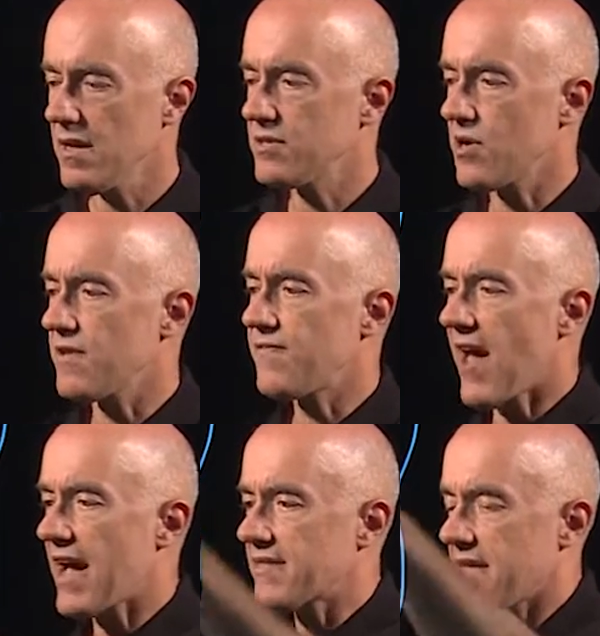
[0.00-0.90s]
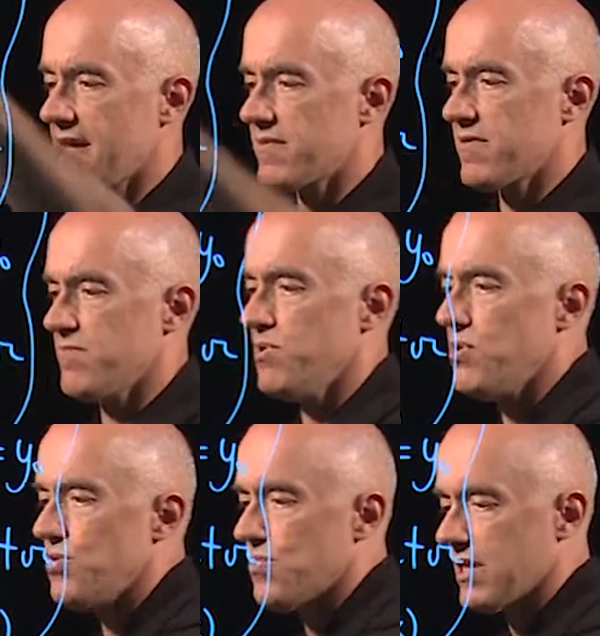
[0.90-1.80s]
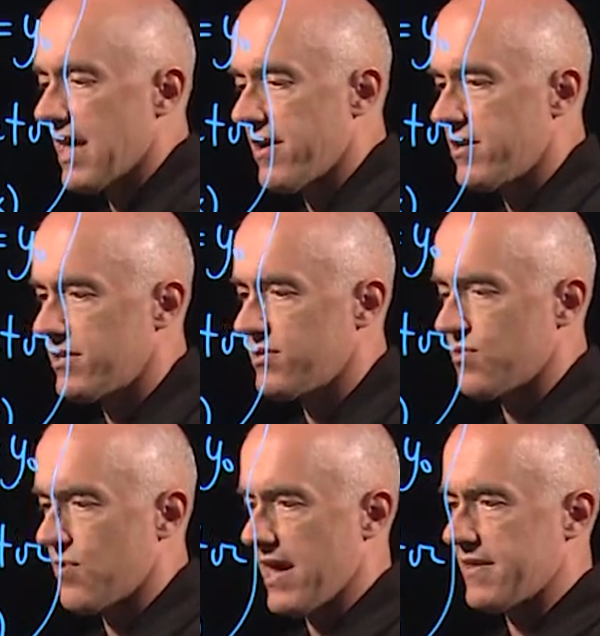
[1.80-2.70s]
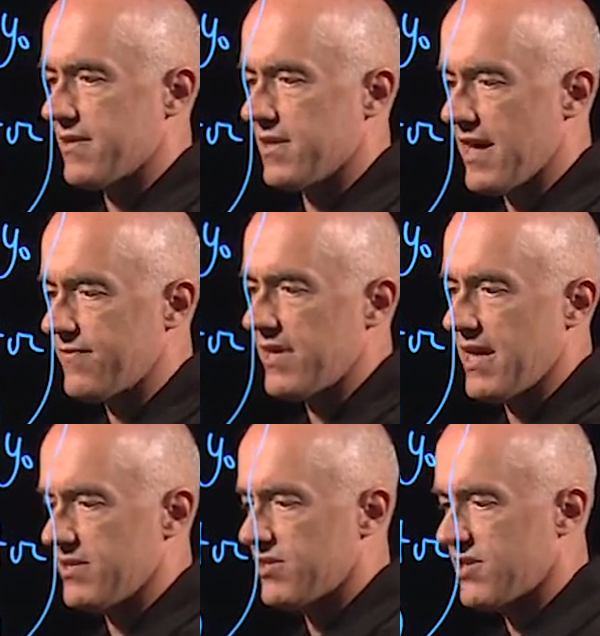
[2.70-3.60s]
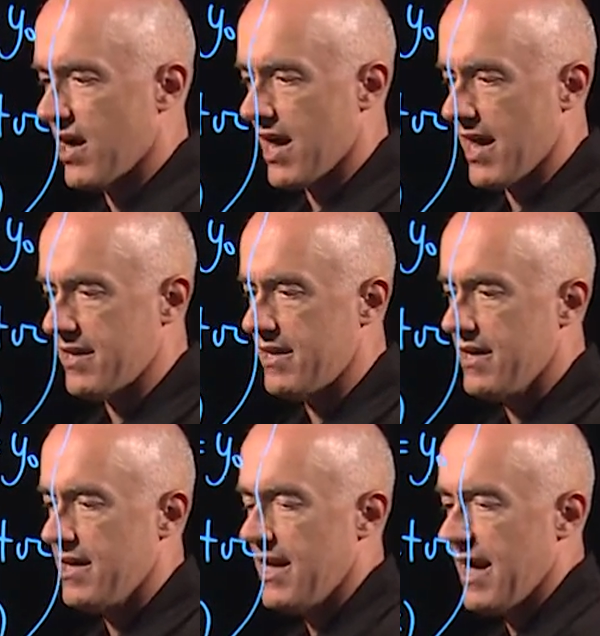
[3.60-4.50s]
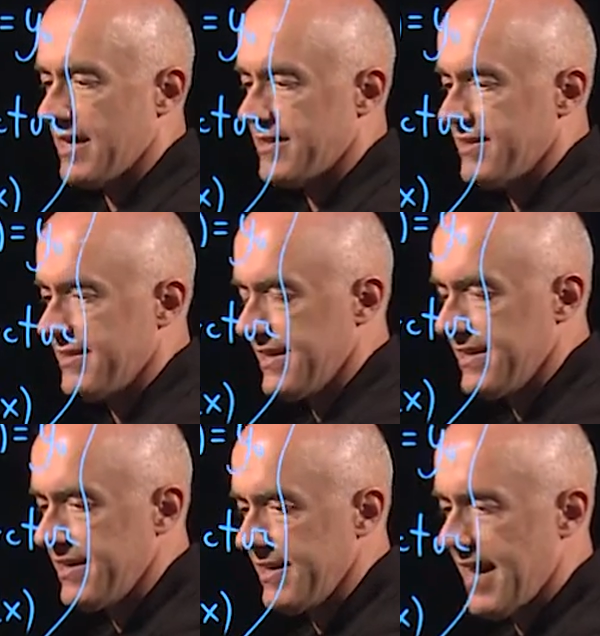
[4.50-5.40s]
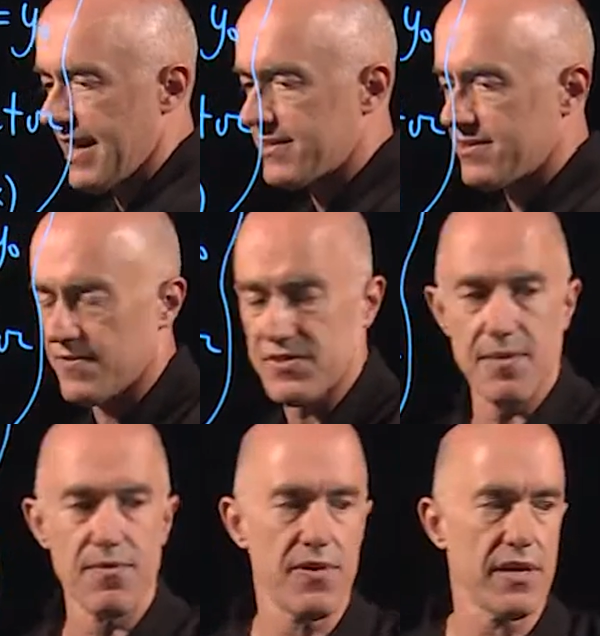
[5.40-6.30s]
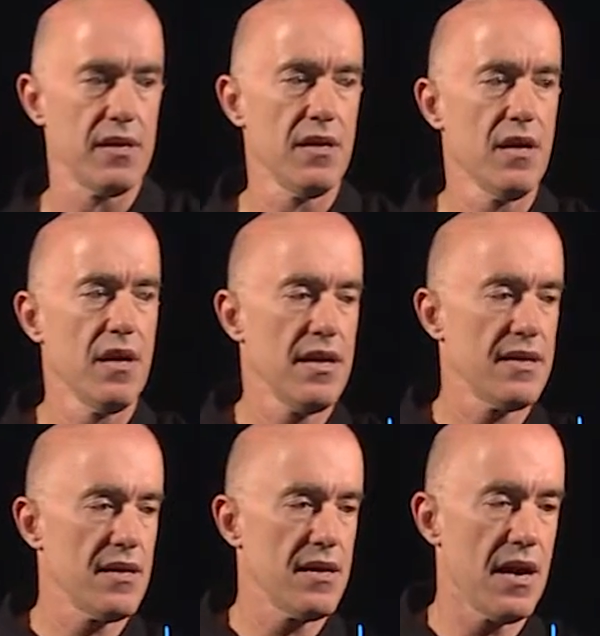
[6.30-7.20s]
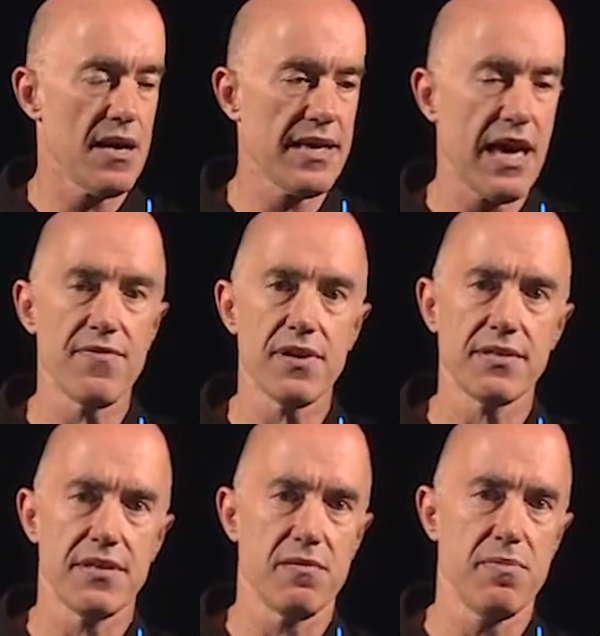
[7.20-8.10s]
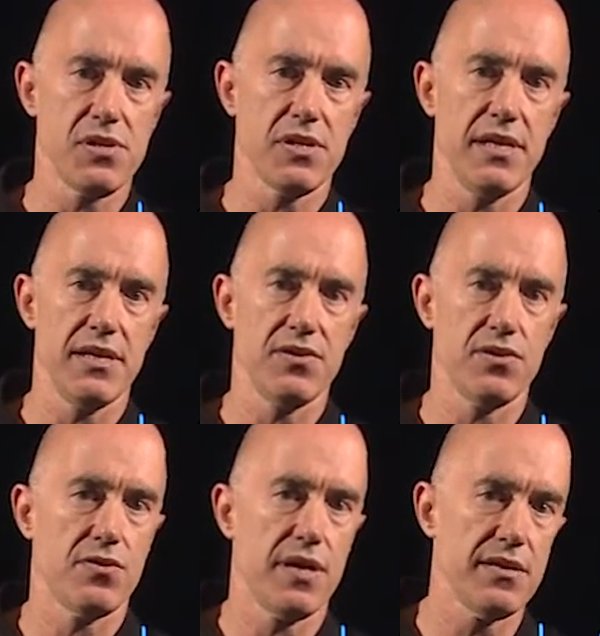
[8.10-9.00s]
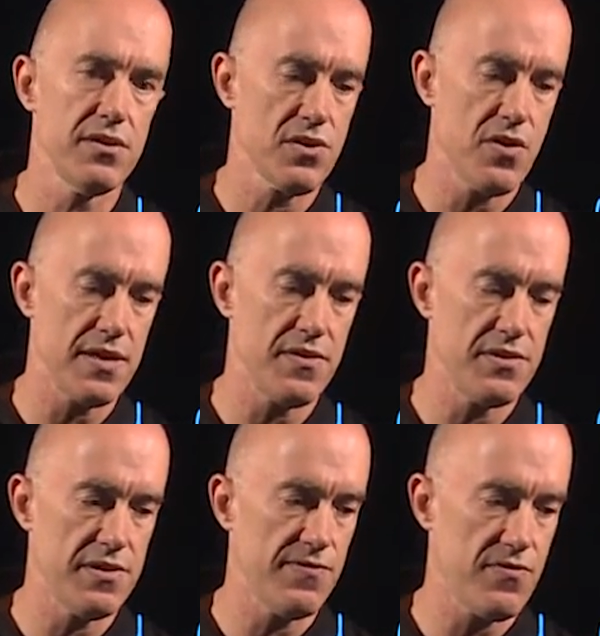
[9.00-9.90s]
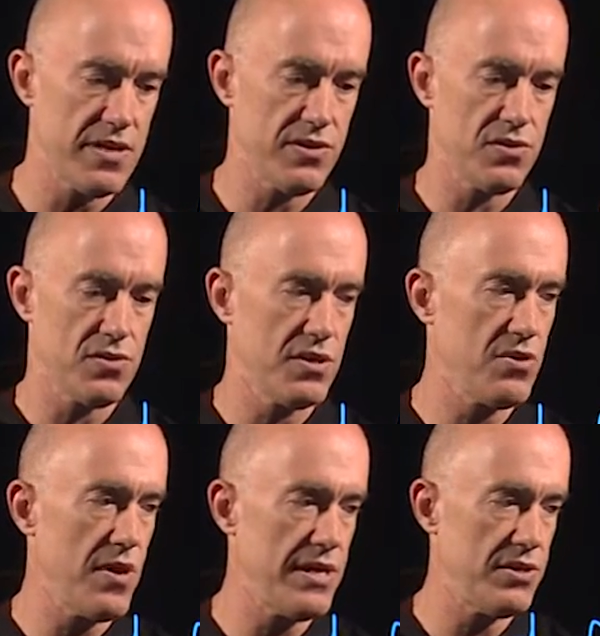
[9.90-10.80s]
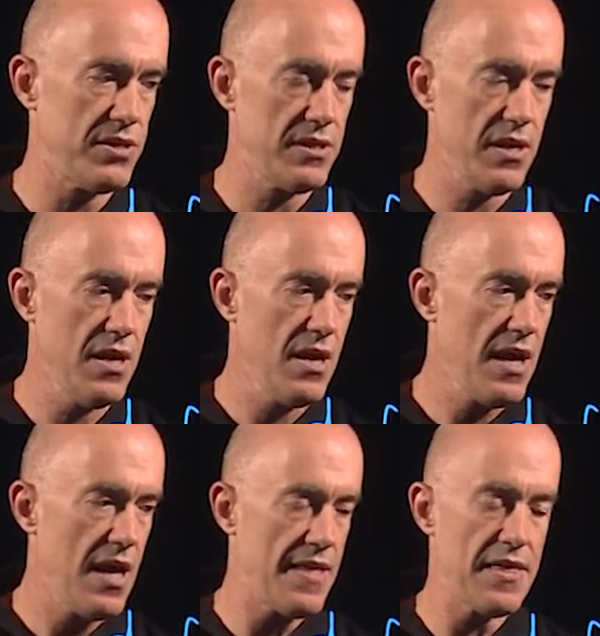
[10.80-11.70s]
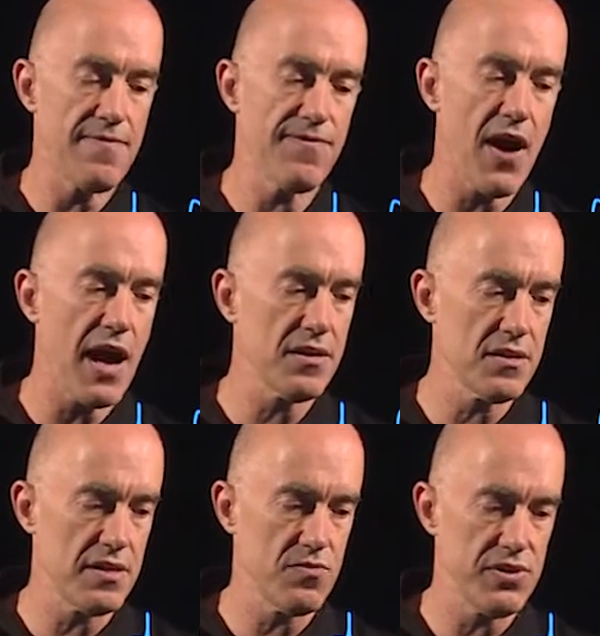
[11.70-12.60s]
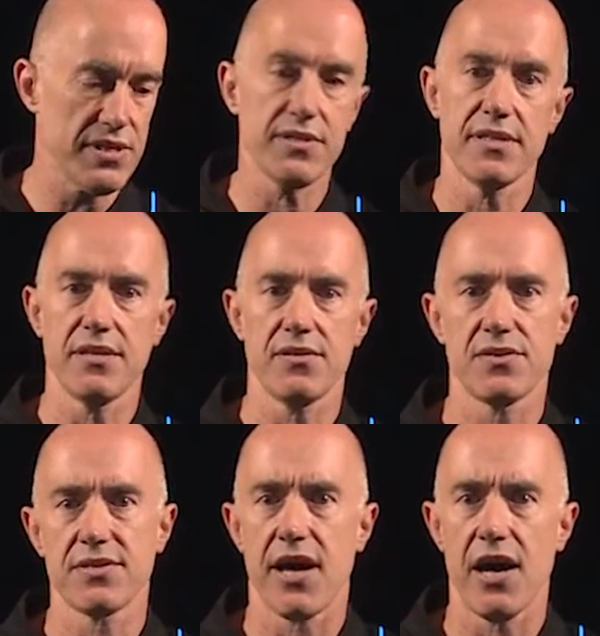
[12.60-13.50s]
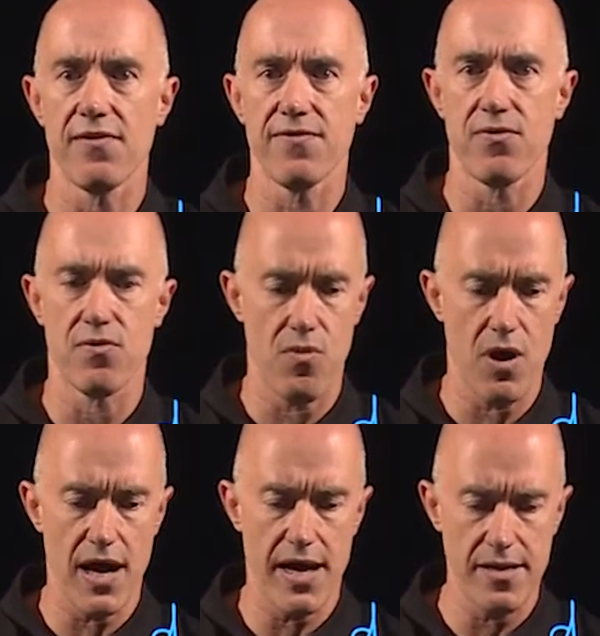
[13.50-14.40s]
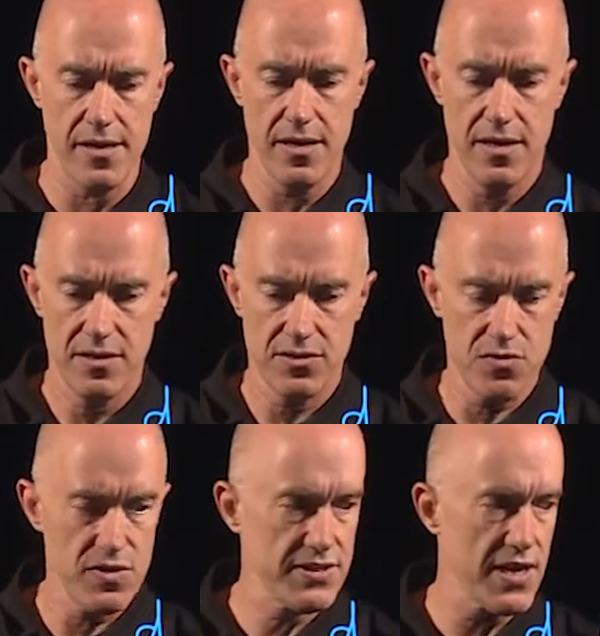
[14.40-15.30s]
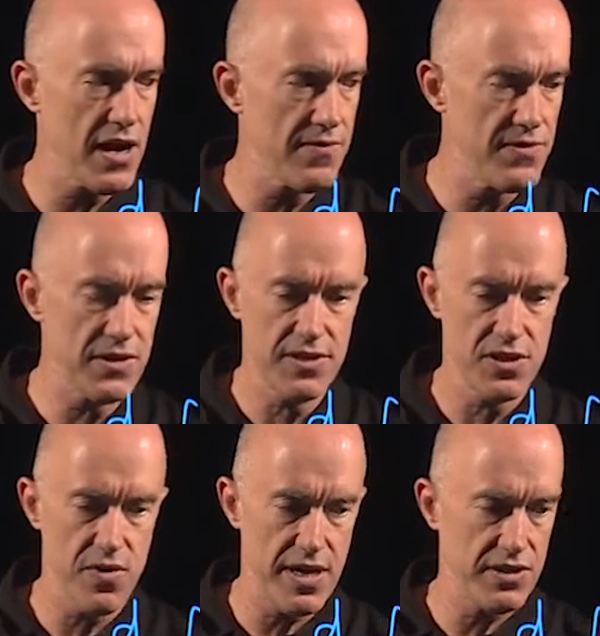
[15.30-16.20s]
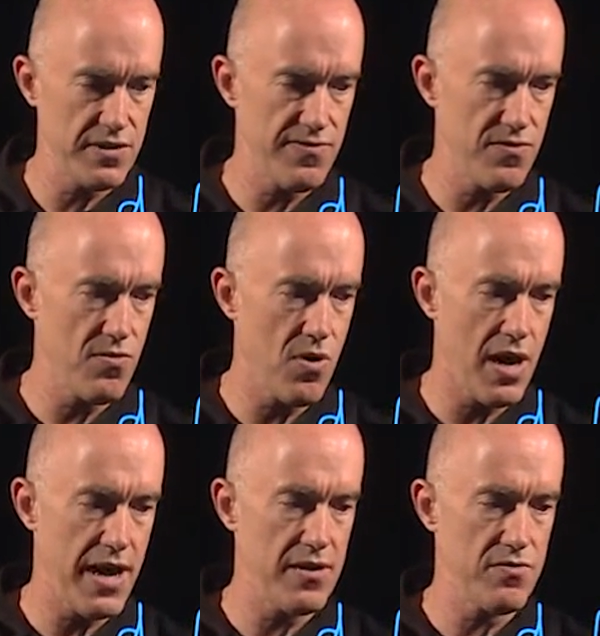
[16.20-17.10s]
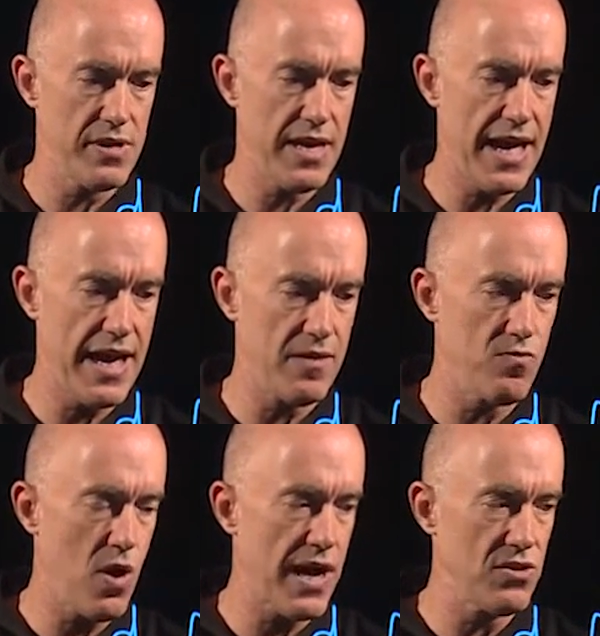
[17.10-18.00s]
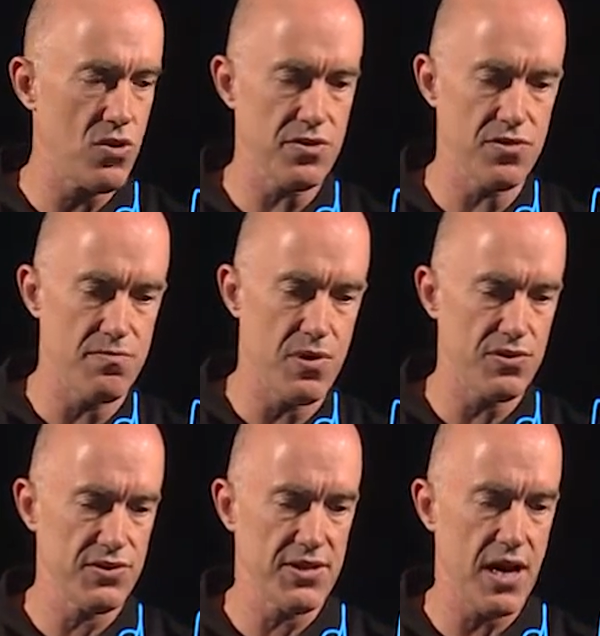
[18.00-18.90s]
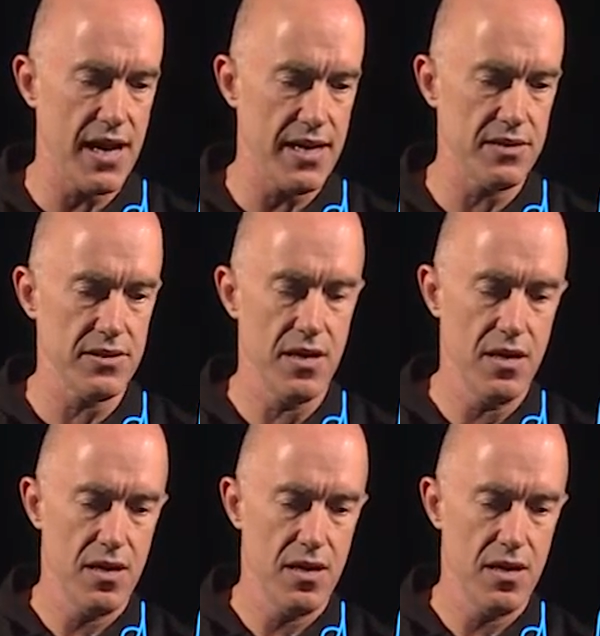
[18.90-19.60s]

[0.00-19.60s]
So the fact that mu allowed us to write the left-hand side as ddx of something uh, gave us the ability to integrate the differential equation. And then finally, we just need to solve for y. So we solve this equation for y. We add y naught to both sides.